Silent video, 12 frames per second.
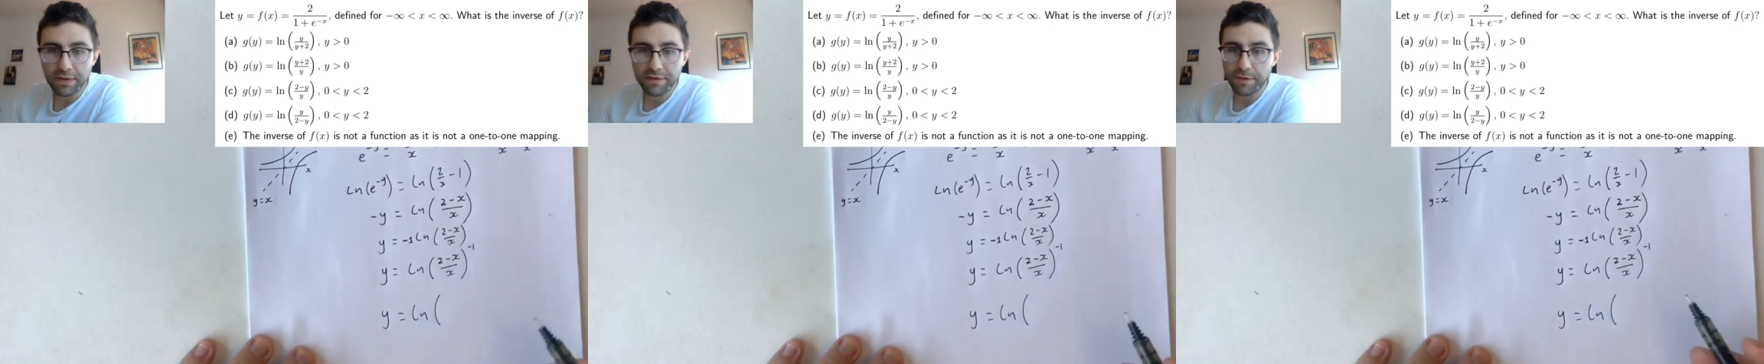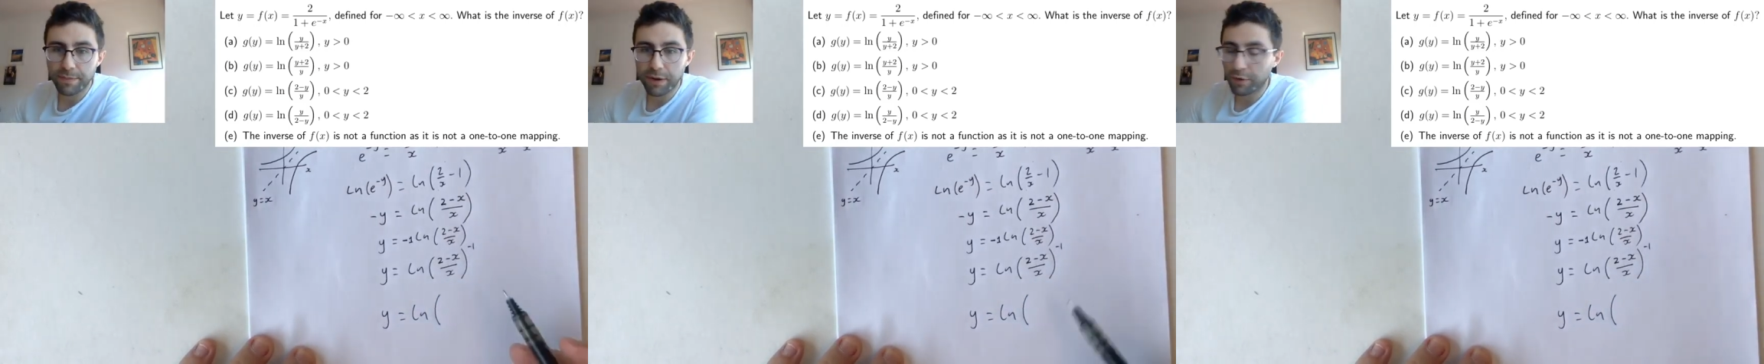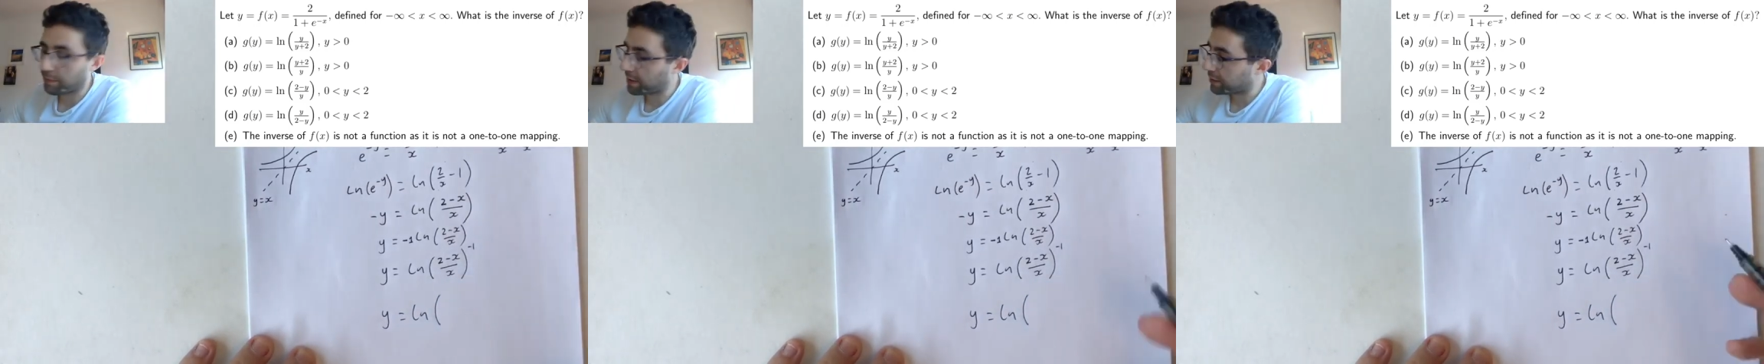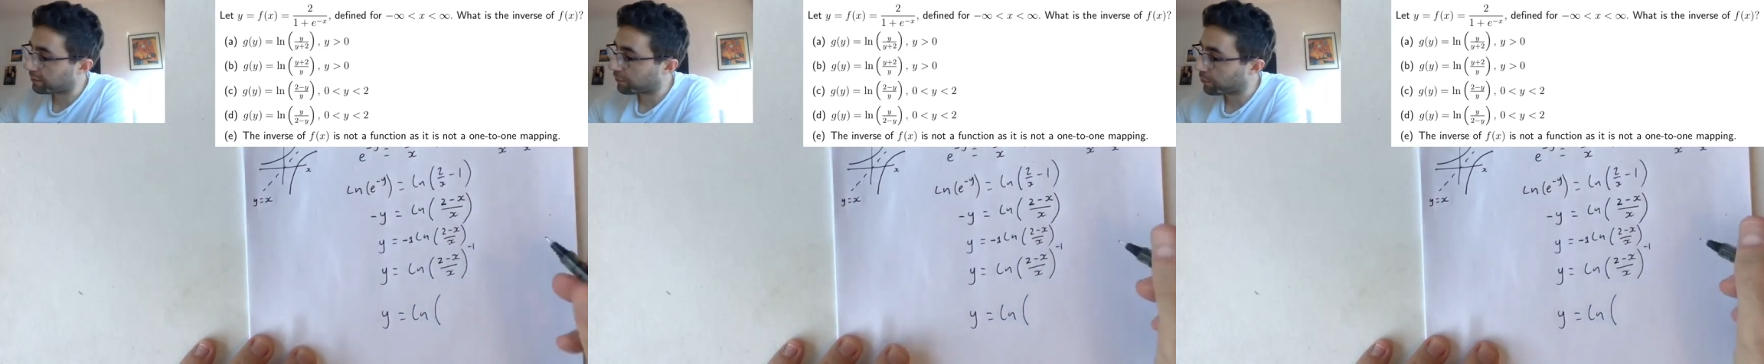to the power
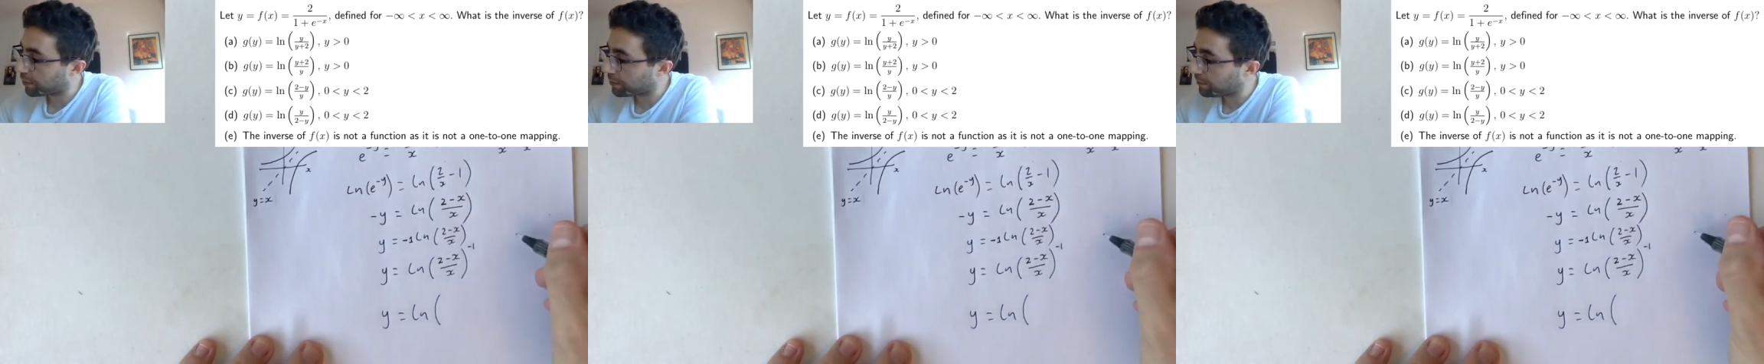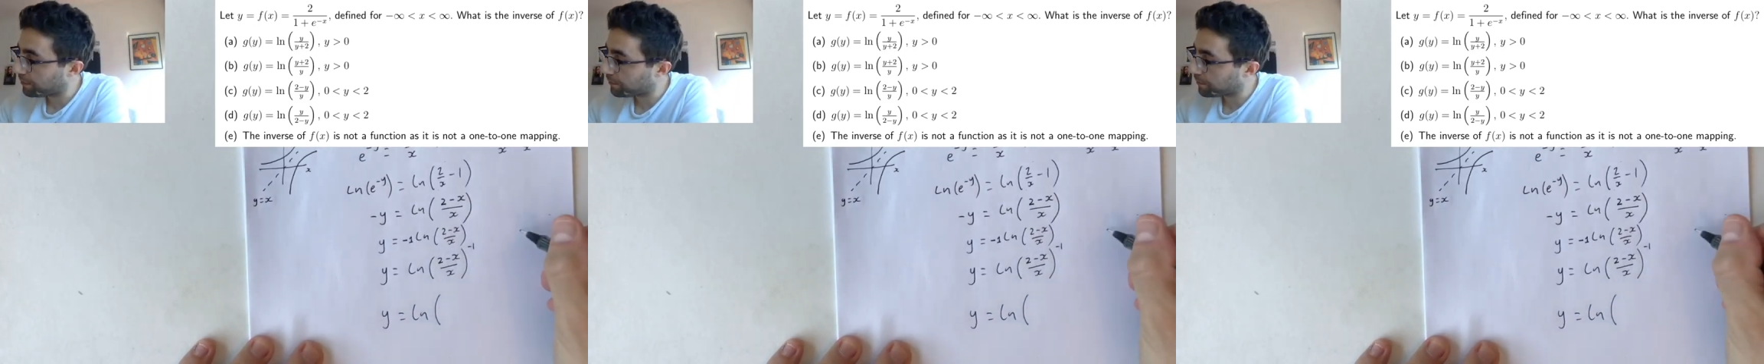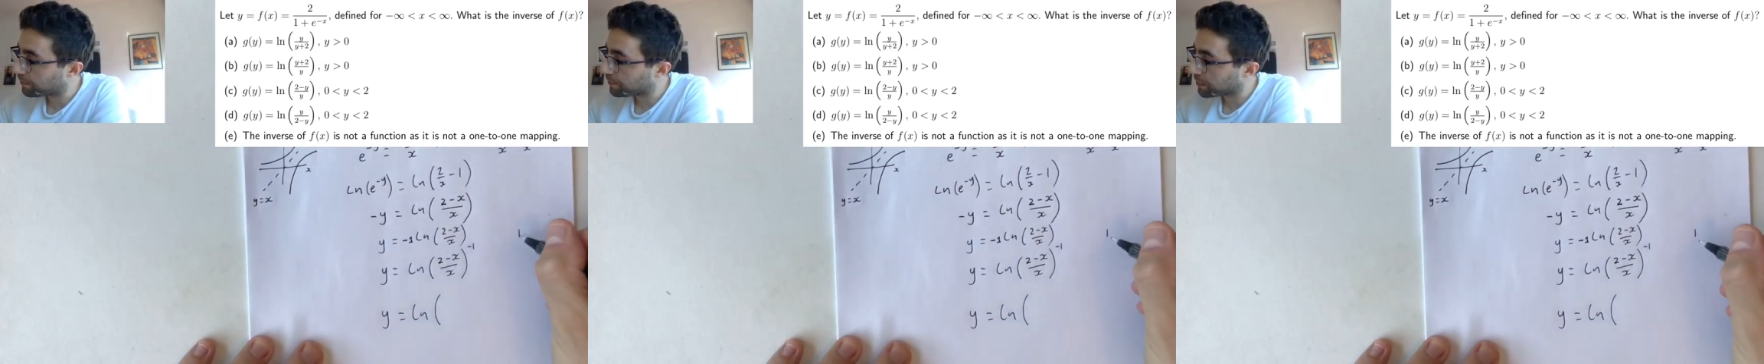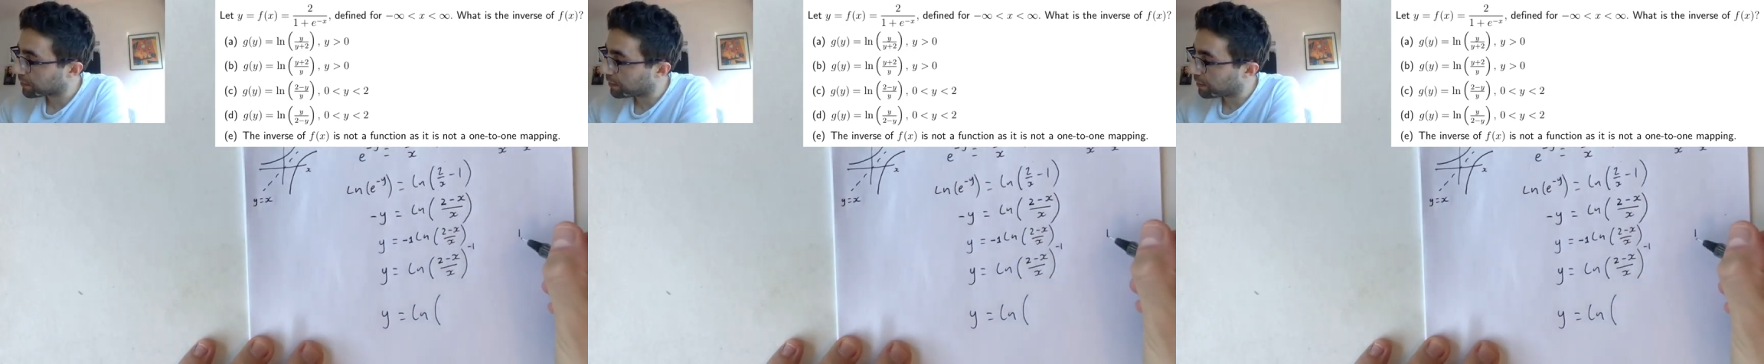minus 1.
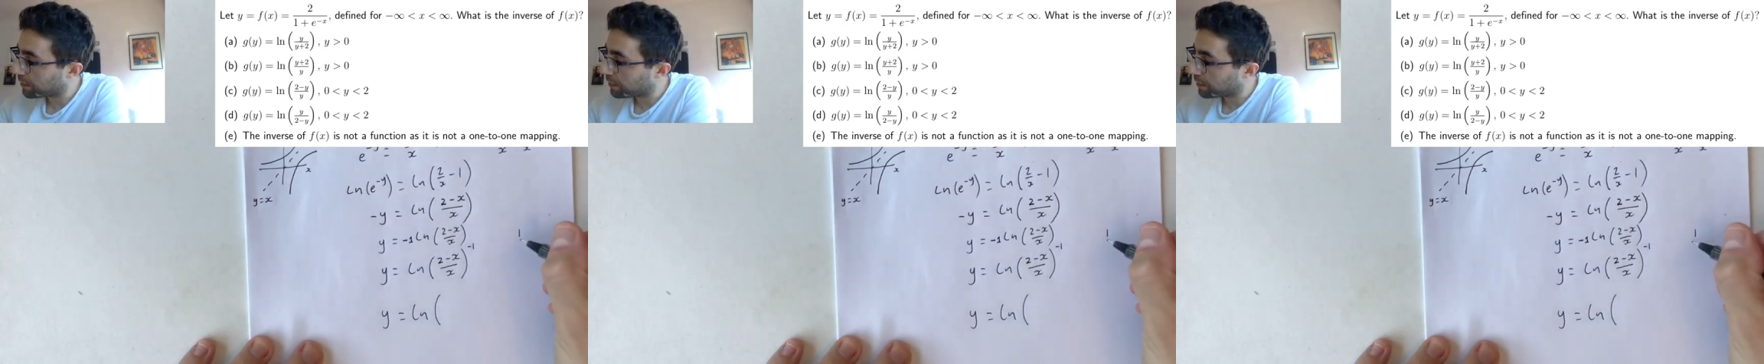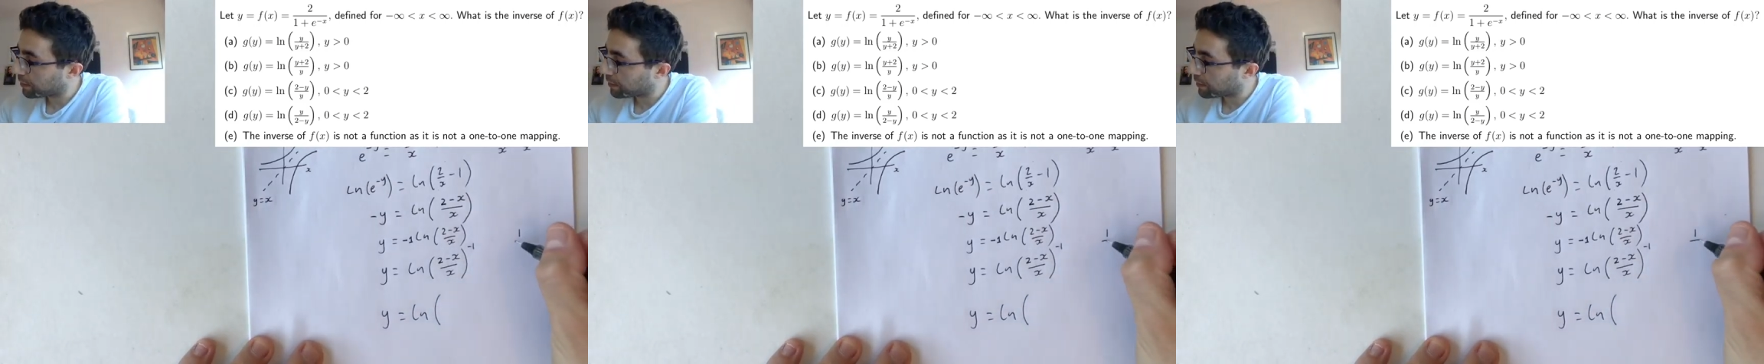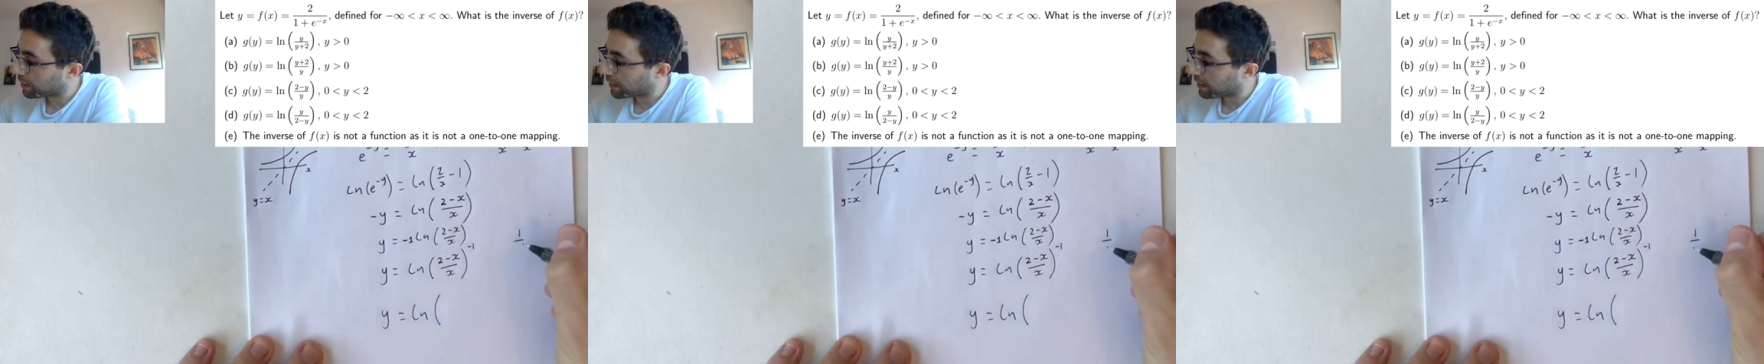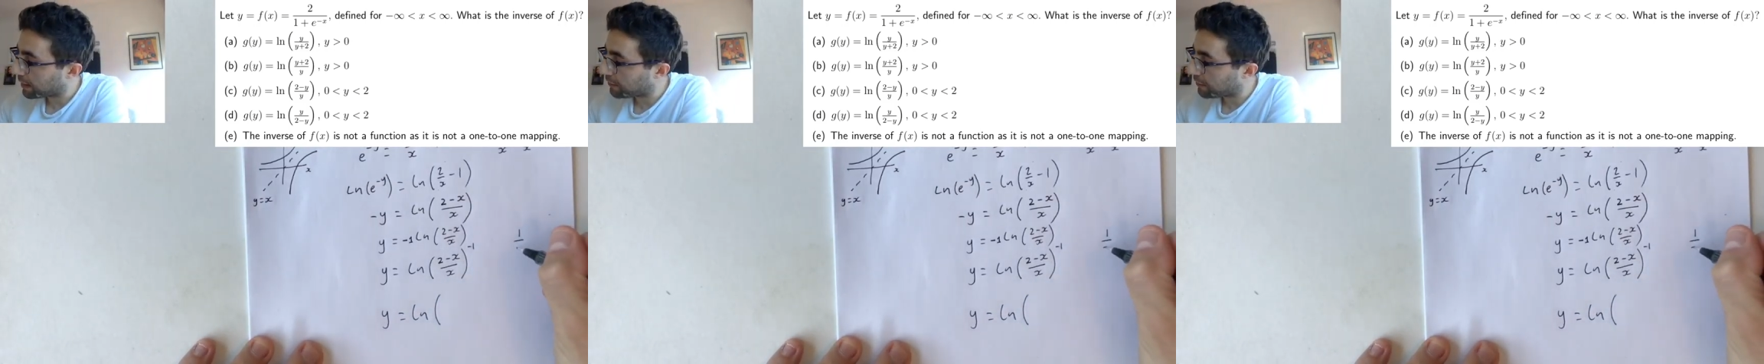Again,